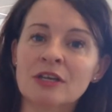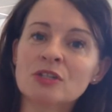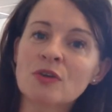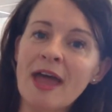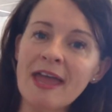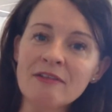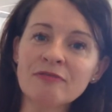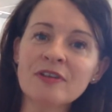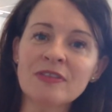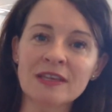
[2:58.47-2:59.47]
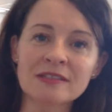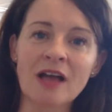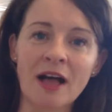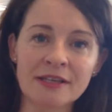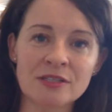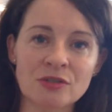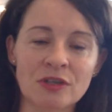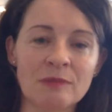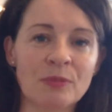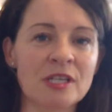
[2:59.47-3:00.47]
So everything is high
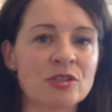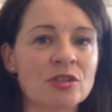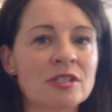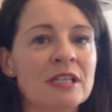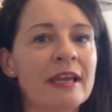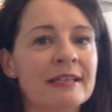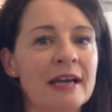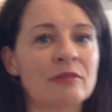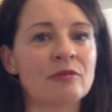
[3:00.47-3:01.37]
street, but it's just laid out